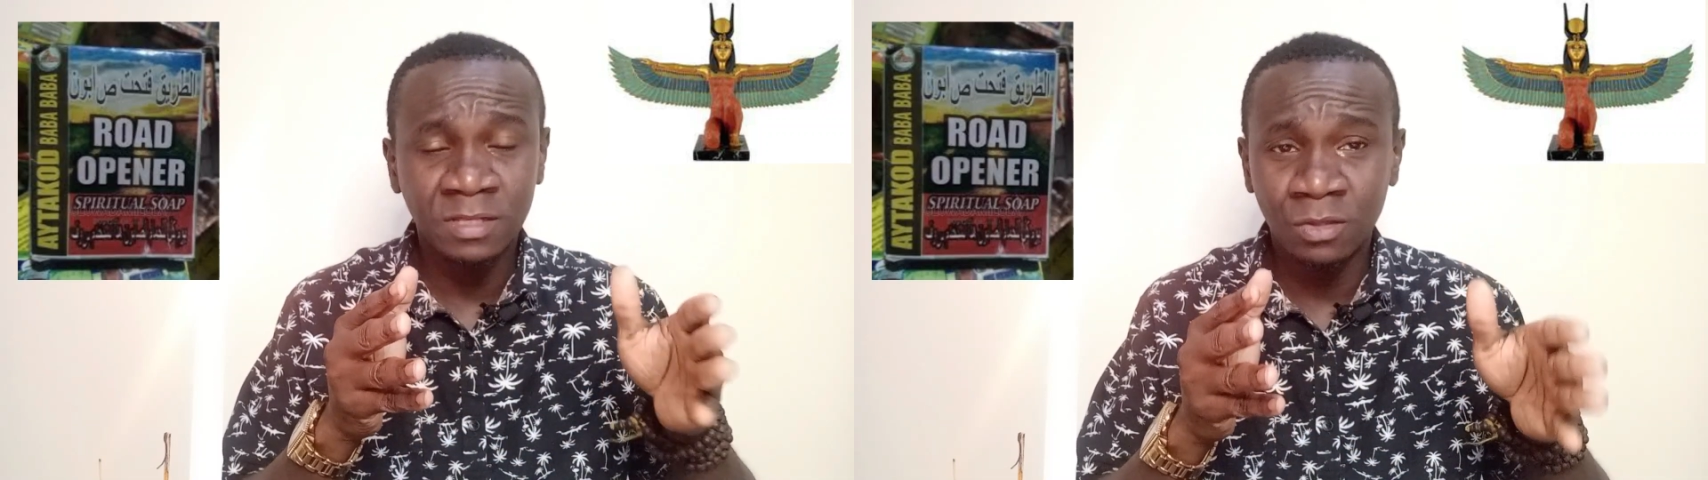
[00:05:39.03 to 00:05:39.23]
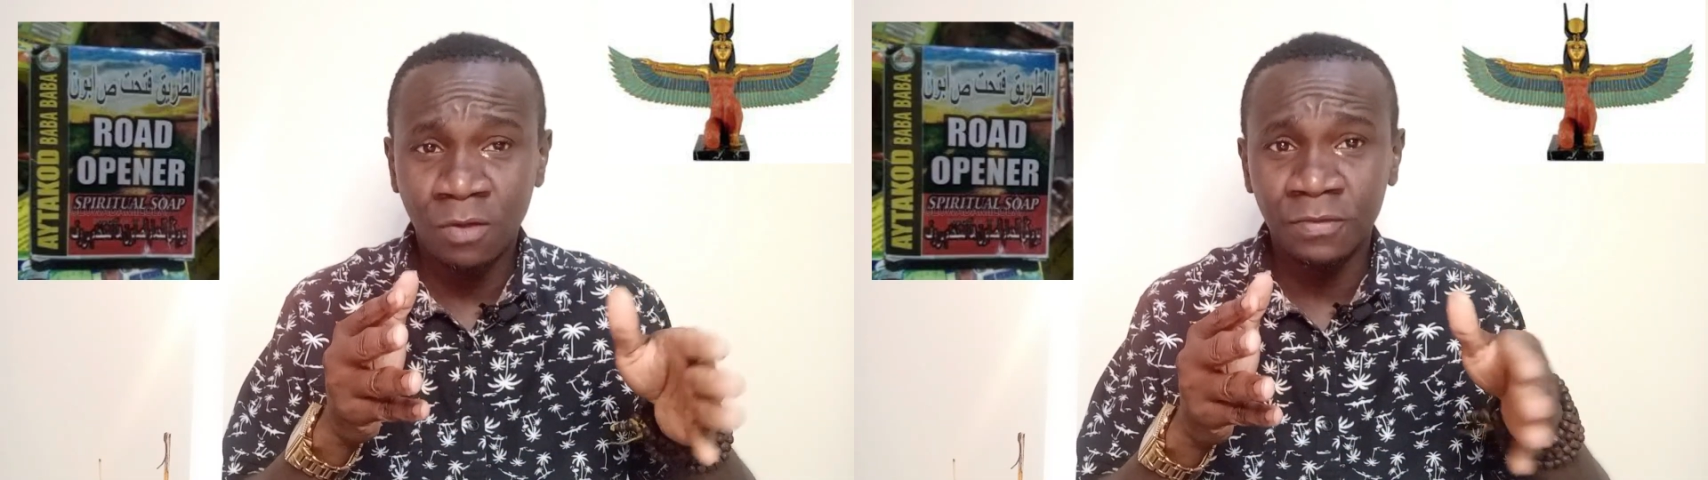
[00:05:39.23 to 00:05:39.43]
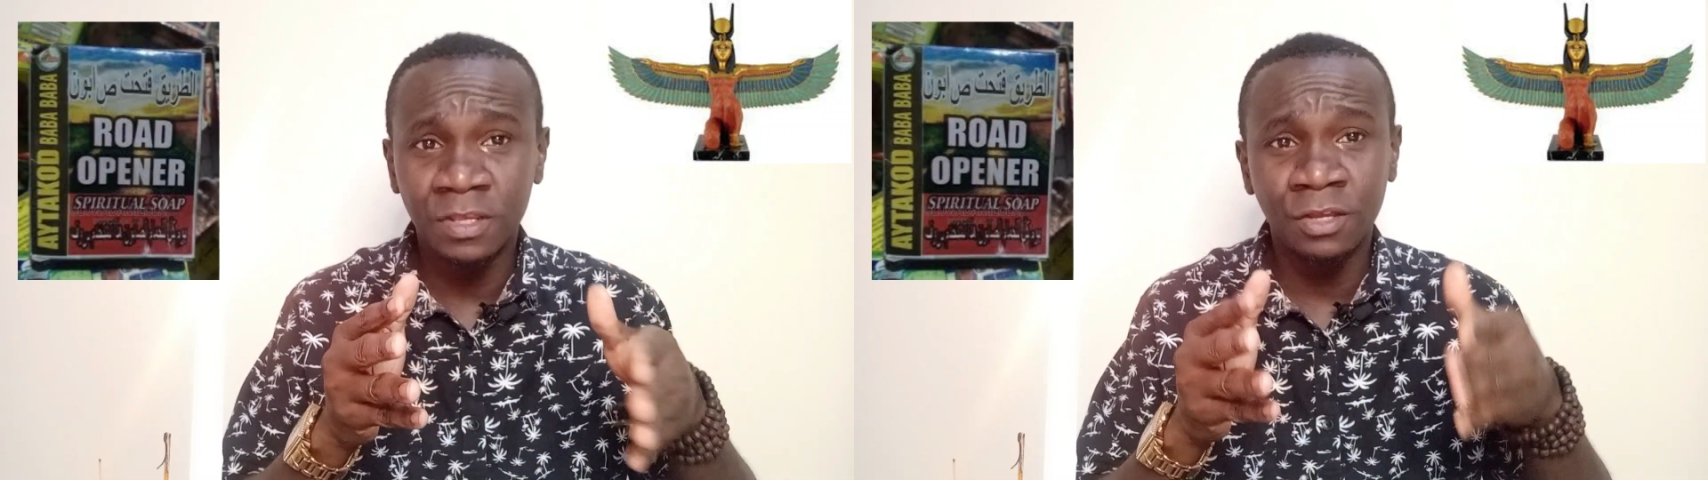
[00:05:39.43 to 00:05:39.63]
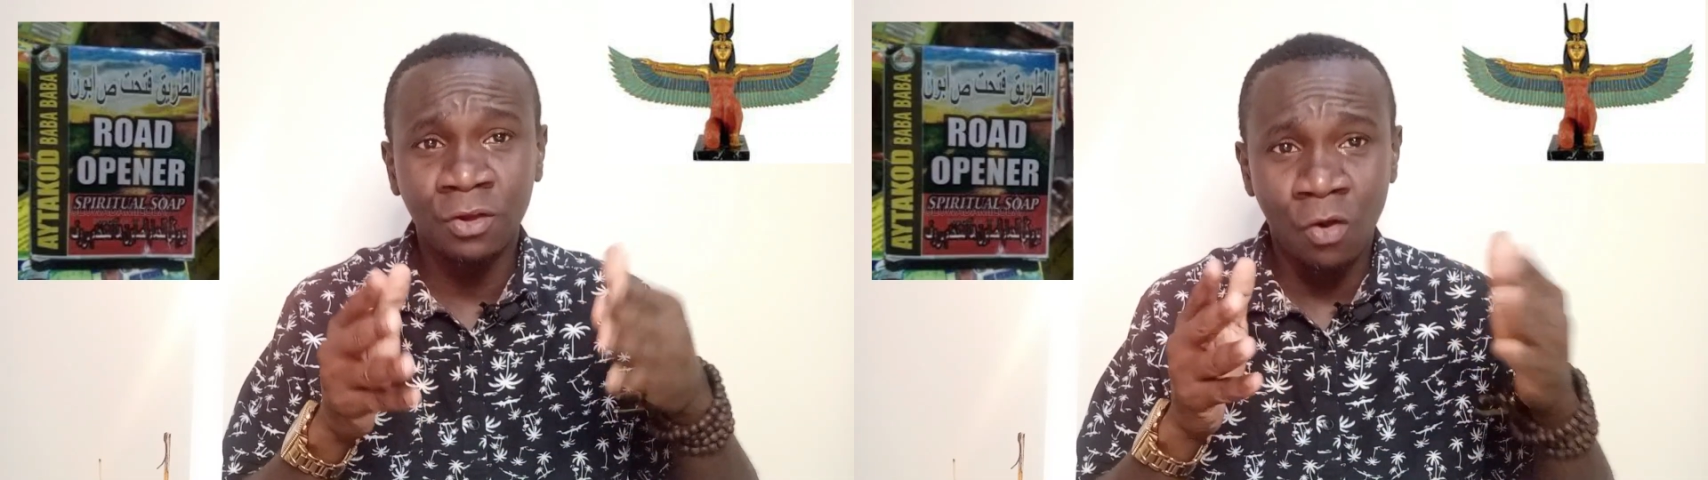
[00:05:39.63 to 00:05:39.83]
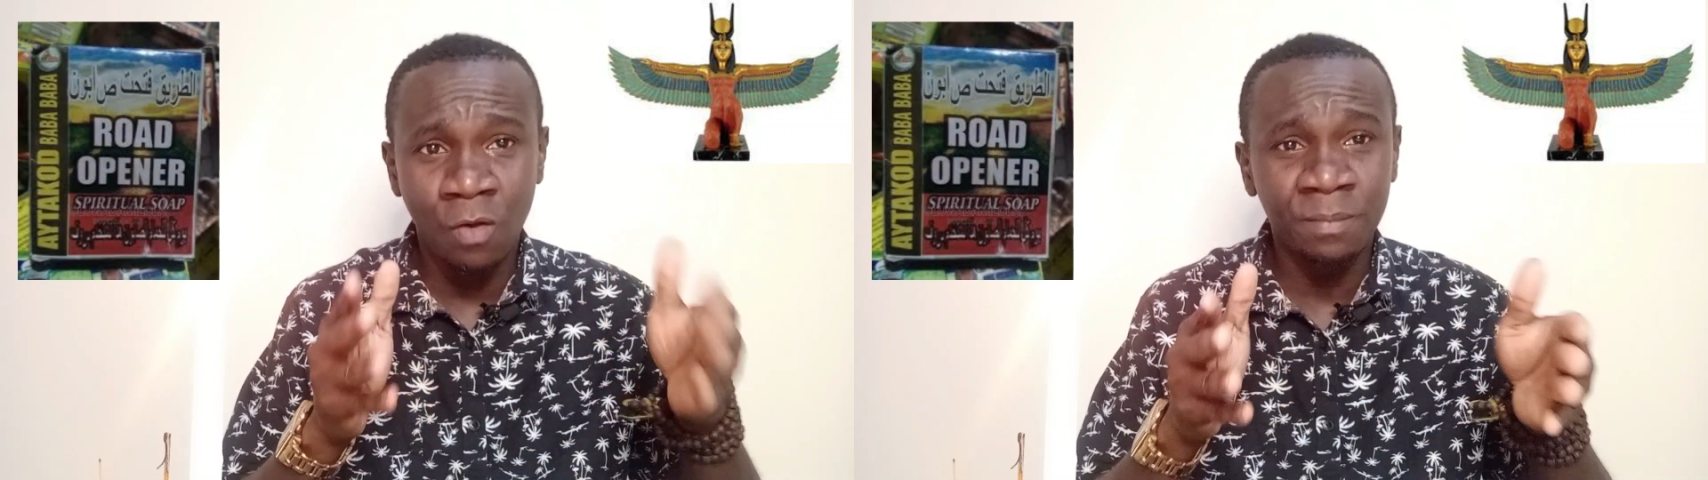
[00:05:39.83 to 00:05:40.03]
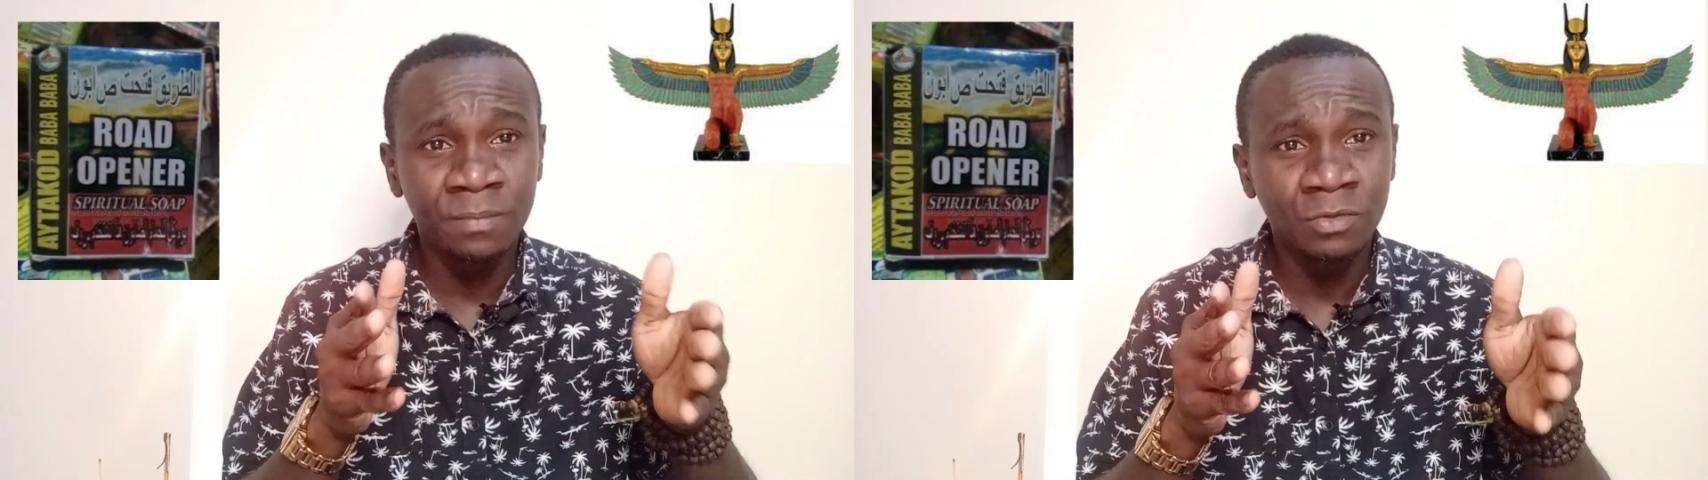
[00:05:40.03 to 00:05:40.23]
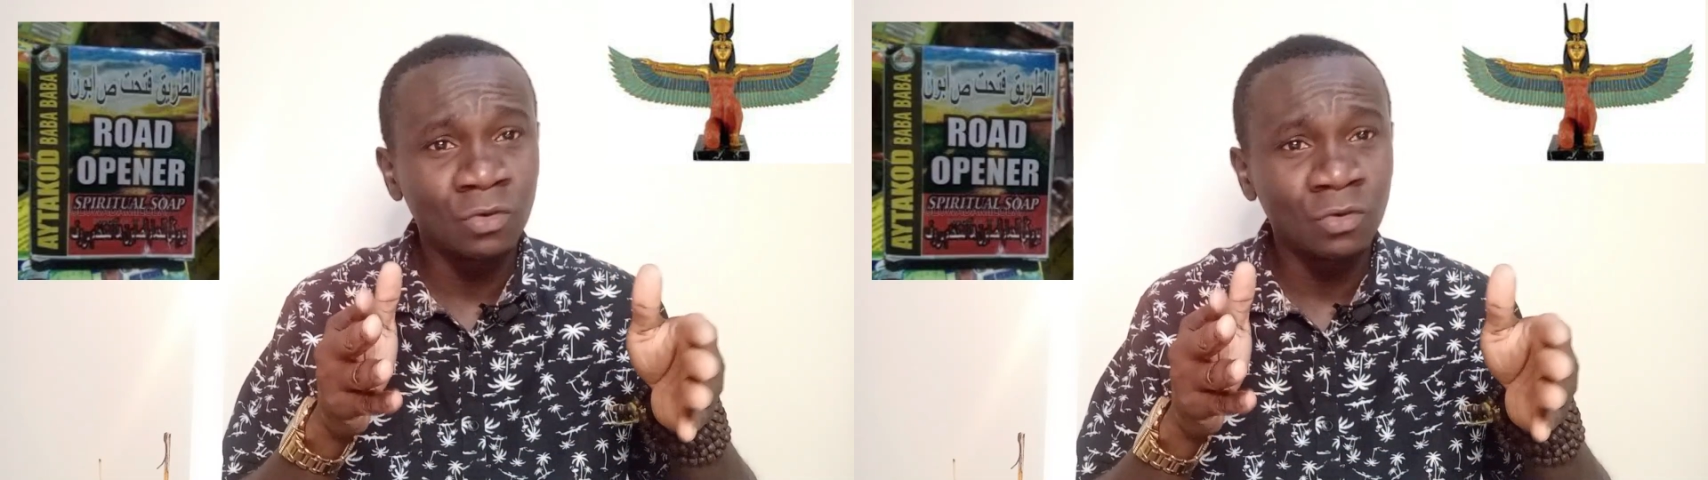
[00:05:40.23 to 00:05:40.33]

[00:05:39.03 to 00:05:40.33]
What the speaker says: enough income